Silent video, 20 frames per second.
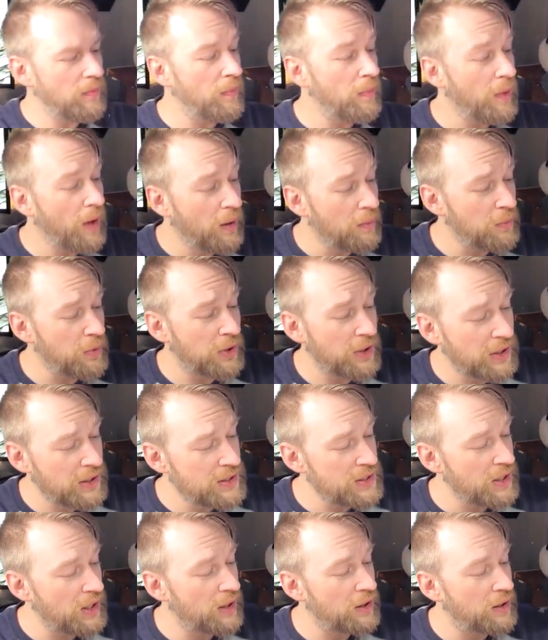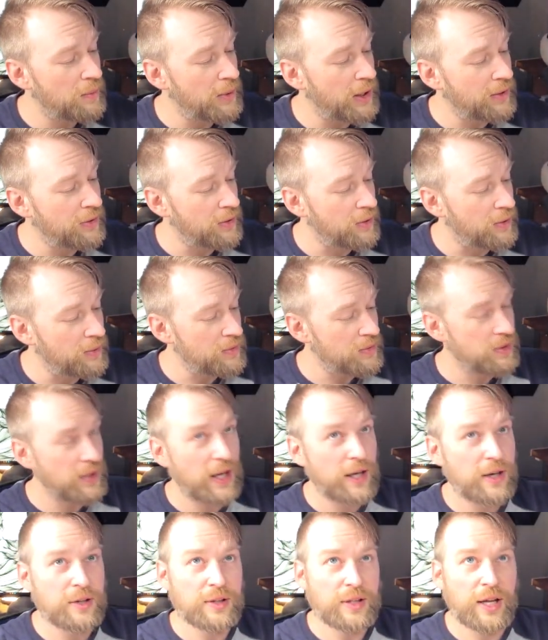I'm really excited about those.
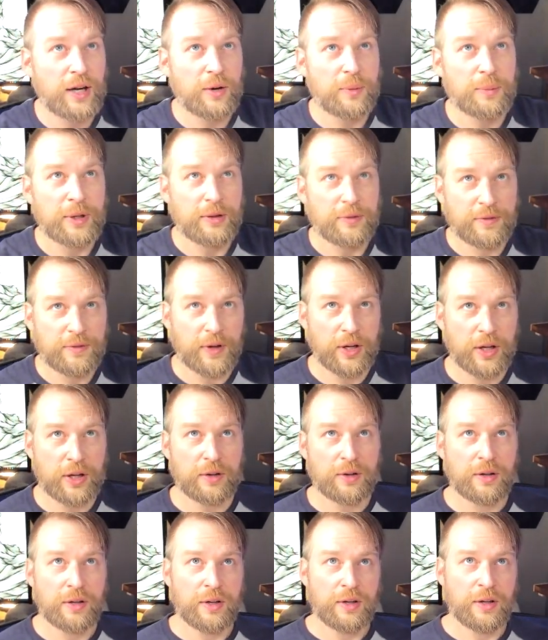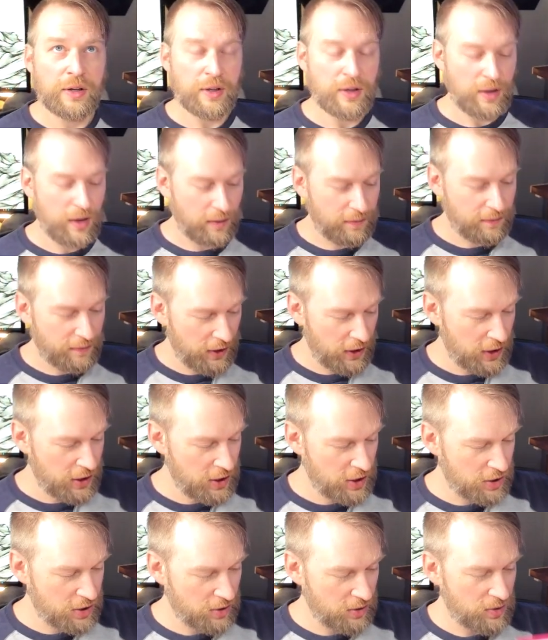That'll be a fun
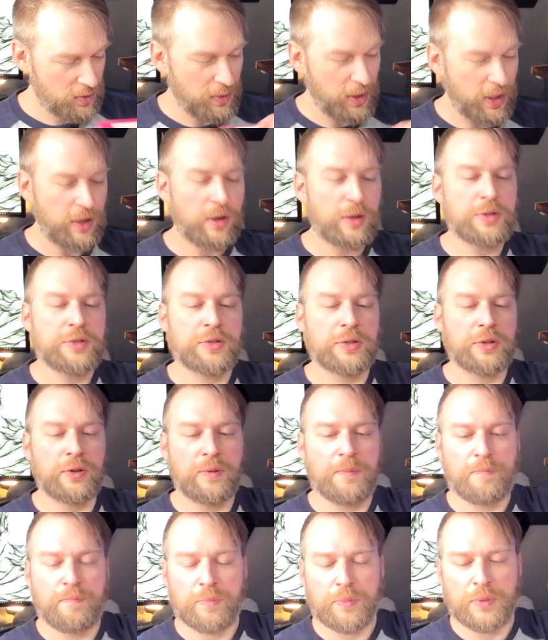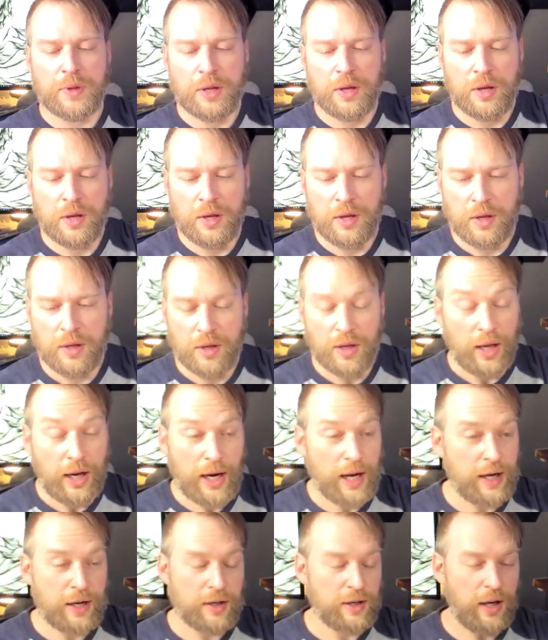addition to my arsenal.
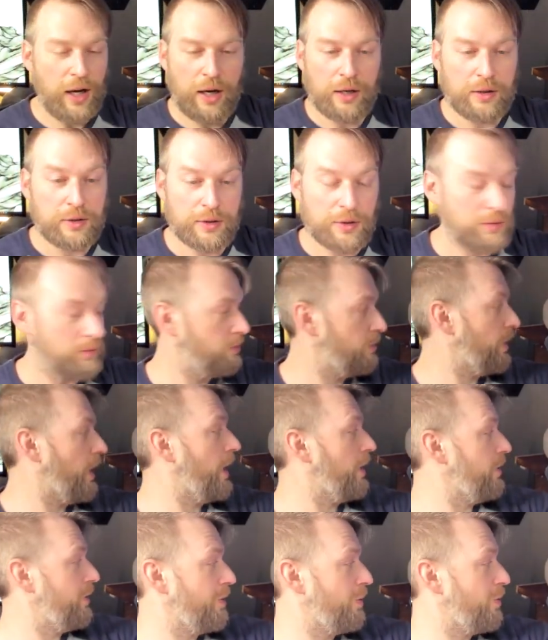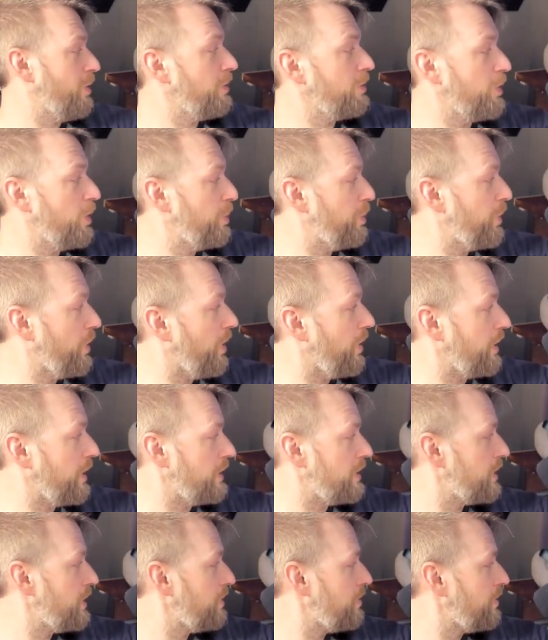And I don't know where I'm going to put all these.